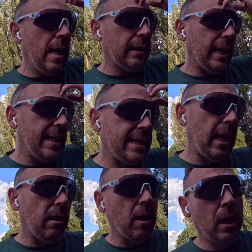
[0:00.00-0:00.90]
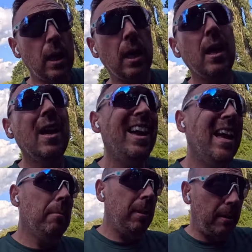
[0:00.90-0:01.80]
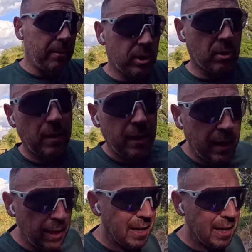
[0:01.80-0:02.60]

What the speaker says: Okay, so put that on the screen.